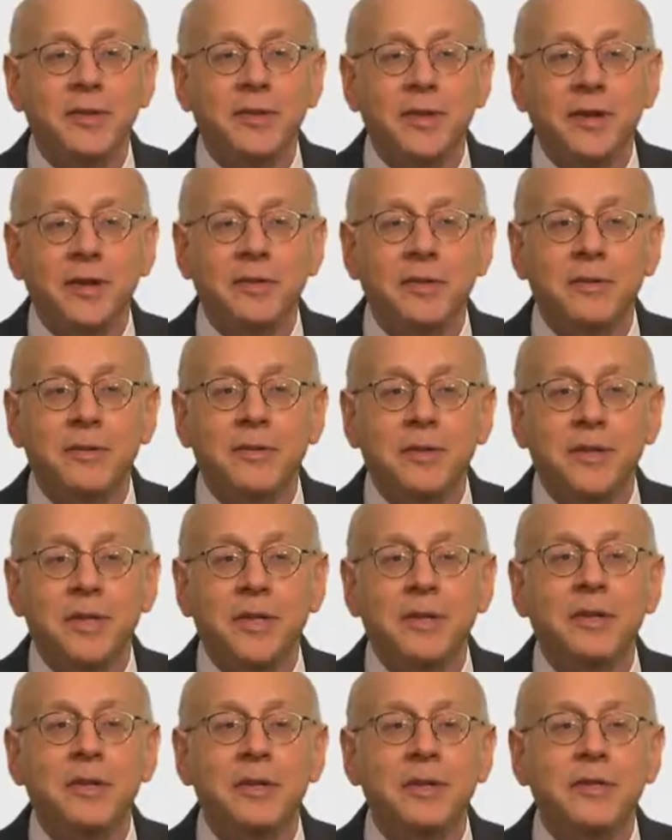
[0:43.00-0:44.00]
with other
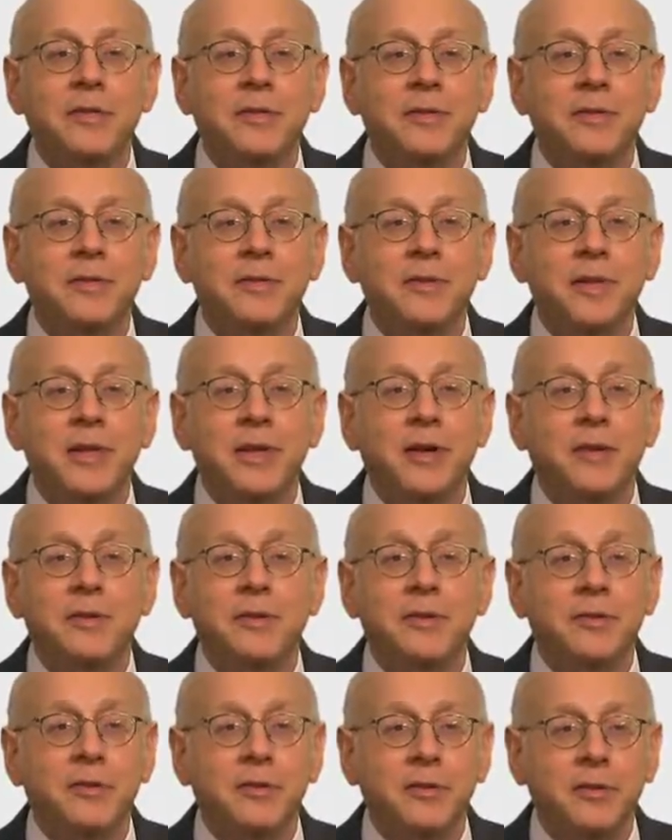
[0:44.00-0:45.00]
skin lesions that
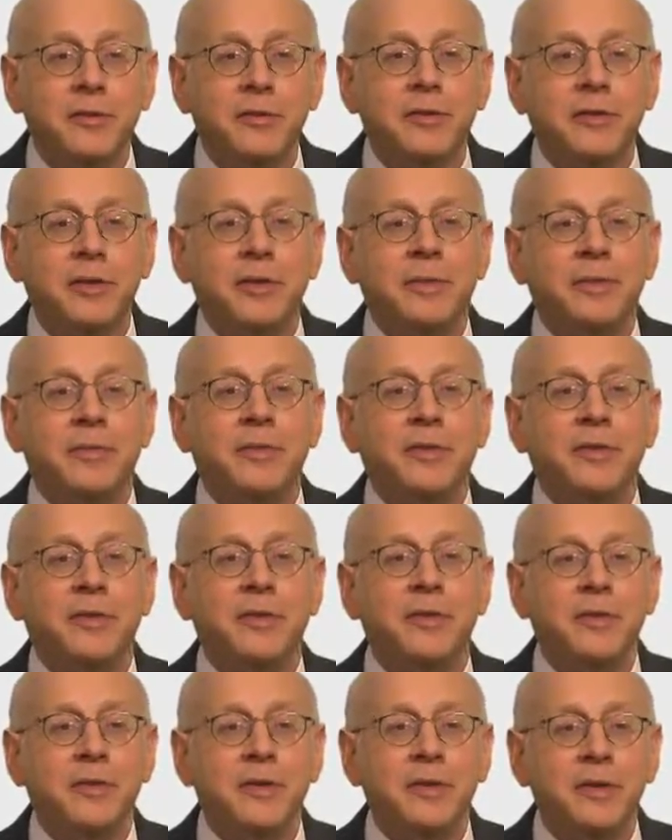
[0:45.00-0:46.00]
aren't associated with the
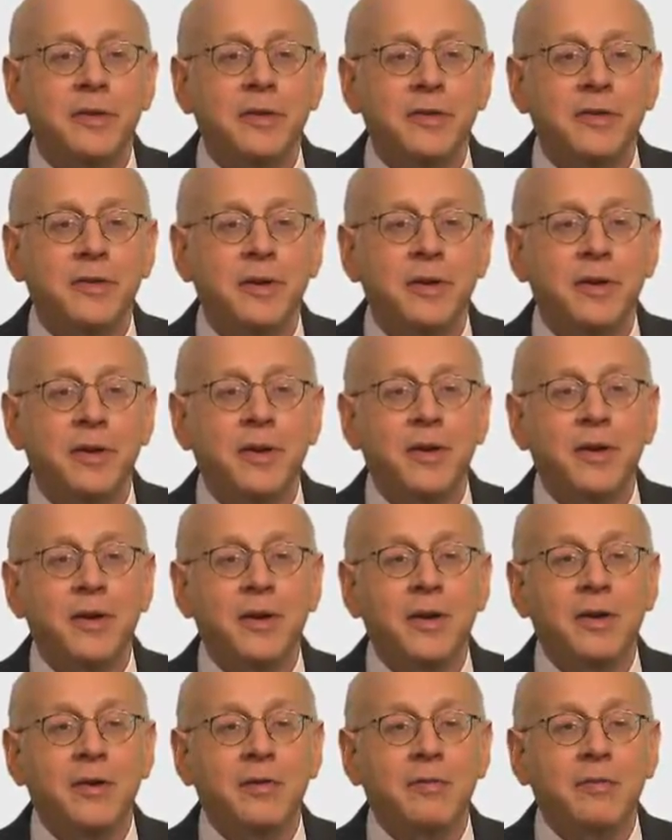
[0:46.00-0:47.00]
disease.
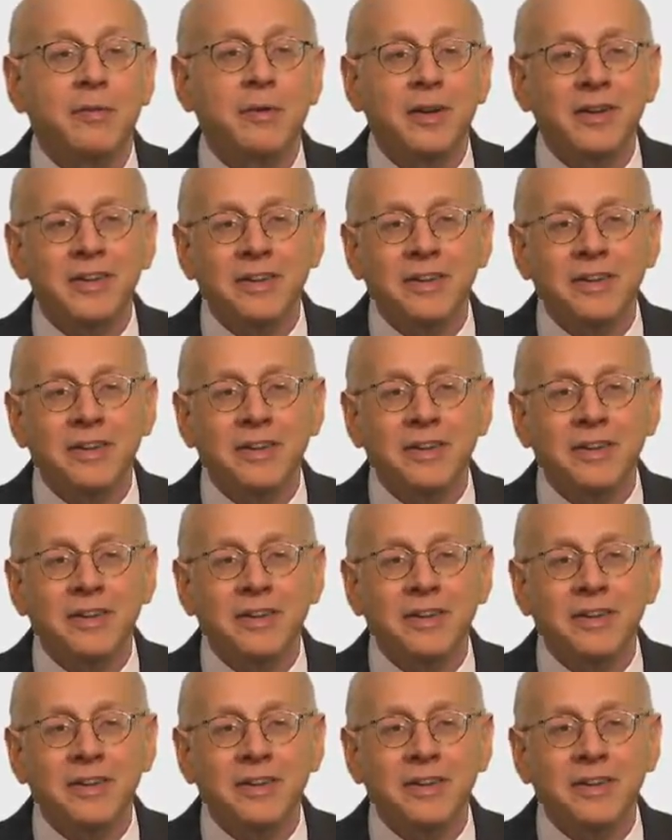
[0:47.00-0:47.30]
For